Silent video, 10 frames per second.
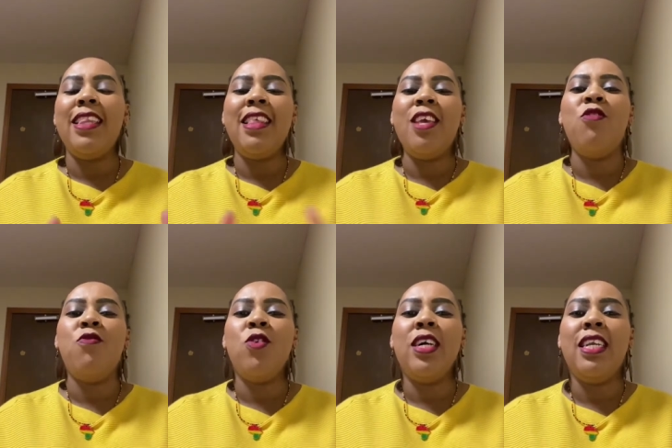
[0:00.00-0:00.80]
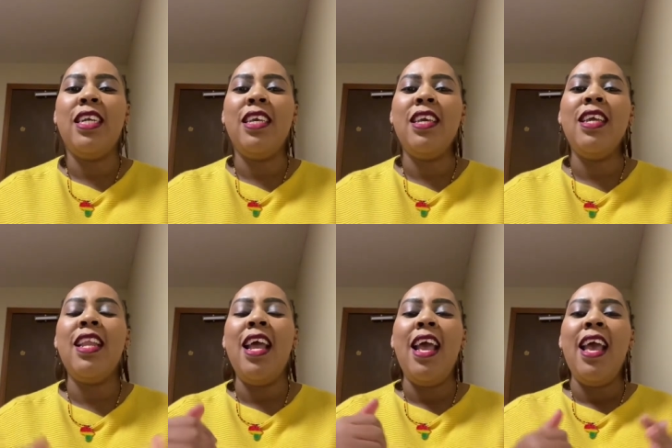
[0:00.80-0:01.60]
Thank you for clicking in
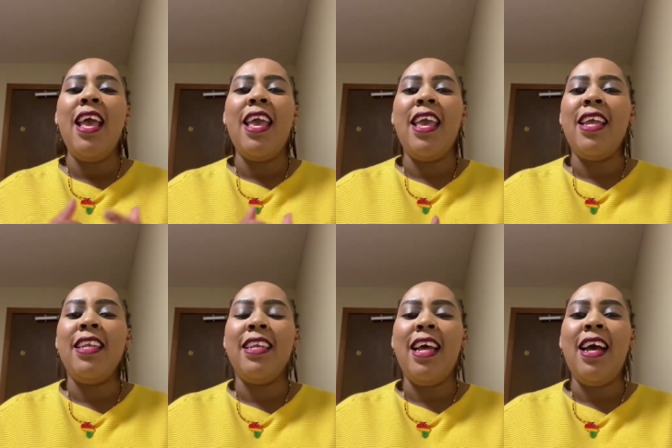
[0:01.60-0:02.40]
and